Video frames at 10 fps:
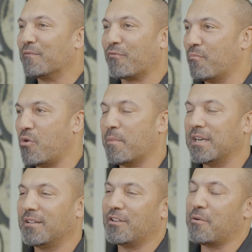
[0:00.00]
Wayne for a
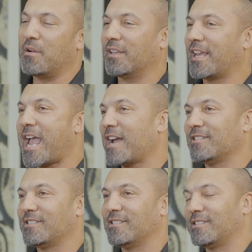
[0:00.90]
moment out there among the
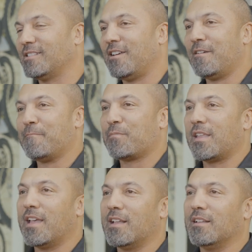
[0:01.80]
cactuses. Right.
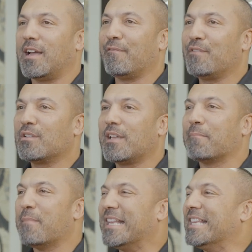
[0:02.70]
And I feel
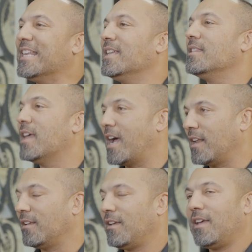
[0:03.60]
like men need
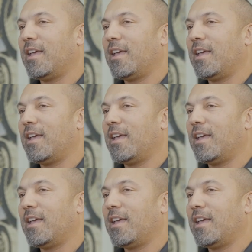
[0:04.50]
that.